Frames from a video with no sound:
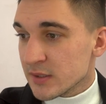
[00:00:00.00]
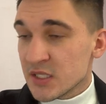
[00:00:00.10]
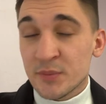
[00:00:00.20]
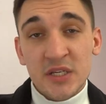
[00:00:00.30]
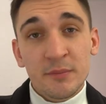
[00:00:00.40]

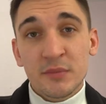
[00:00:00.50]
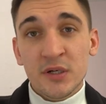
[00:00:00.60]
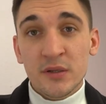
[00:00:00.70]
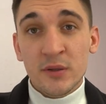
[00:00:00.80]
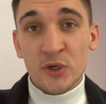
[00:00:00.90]

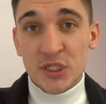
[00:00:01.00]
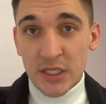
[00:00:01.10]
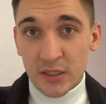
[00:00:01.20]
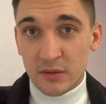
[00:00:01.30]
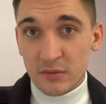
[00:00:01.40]
September
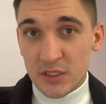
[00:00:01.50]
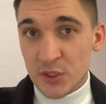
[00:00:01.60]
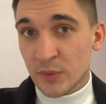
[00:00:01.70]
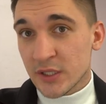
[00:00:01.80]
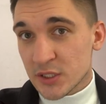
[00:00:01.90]
13,
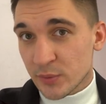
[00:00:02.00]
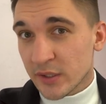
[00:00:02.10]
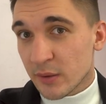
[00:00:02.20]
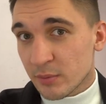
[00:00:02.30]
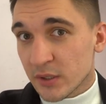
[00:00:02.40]

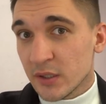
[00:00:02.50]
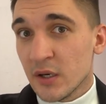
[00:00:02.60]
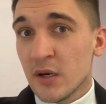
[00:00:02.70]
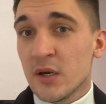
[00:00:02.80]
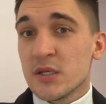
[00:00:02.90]
2023.
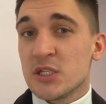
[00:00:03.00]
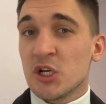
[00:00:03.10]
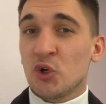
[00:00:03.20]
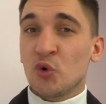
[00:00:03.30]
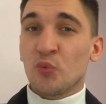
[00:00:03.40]

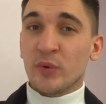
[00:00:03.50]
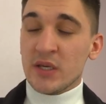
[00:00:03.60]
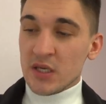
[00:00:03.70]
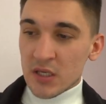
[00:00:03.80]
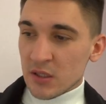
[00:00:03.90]
So
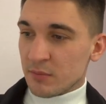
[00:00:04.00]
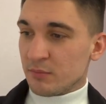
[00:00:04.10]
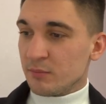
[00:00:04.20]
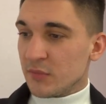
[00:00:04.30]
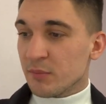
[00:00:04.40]
we
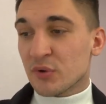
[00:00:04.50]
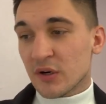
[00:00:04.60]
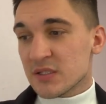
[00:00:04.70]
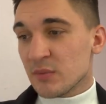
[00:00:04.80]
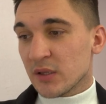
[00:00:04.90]

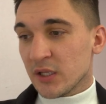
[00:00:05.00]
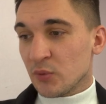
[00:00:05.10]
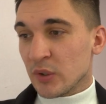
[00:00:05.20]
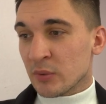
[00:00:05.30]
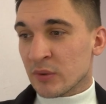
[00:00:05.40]

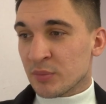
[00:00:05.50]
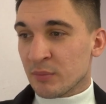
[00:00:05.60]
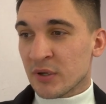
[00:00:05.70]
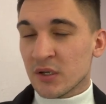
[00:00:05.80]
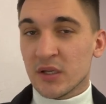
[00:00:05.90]
were
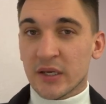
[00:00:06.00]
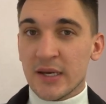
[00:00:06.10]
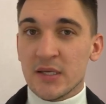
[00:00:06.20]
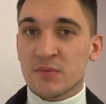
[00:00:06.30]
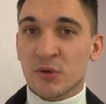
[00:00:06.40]
preparing the
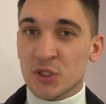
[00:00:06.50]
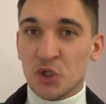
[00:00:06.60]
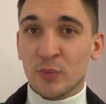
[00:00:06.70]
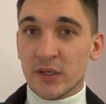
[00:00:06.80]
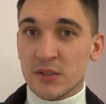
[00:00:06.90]
case for
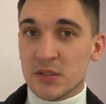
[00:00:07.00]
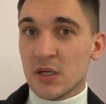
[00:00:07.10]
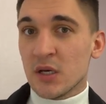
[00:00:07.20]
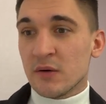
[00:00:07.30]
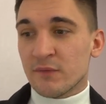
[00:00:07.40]
2 months.
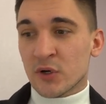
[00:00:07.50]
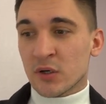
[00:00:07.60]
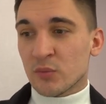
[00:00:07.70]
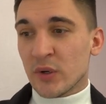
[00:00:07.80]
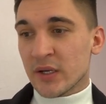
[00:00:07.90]

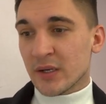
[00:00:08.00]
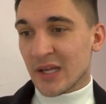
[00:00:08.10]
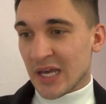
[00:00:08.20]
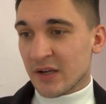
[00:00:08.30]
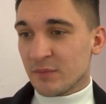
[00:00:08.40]
For
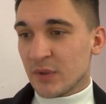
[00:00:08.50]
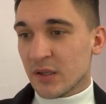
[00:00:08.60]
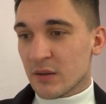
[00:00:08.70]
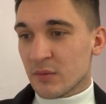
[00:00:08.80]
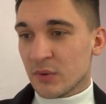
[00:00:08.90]
1.5
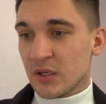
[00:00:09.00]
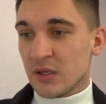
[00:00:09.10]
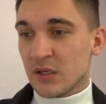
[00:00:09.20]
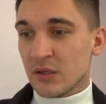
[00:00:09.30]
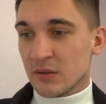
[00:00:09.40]
months,
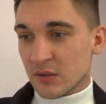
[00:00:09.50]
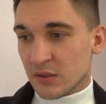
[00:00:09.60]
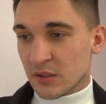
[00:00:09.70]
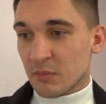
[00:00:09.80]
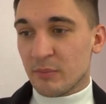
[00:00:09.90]
we
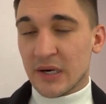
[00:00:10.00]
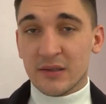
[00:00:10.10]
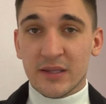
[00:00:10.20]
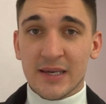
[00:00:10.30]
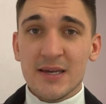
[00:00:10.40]

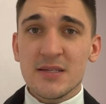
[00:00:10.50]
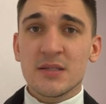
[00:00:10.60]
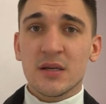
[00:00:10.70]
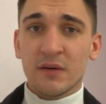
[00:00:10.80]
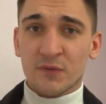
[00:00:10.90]
compiled the
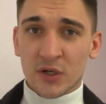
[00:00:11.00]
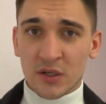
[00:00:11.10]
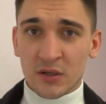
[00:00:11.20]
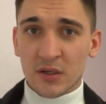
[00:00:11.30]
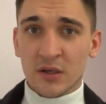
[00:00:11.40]
case, and
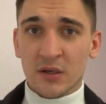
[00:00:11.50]
for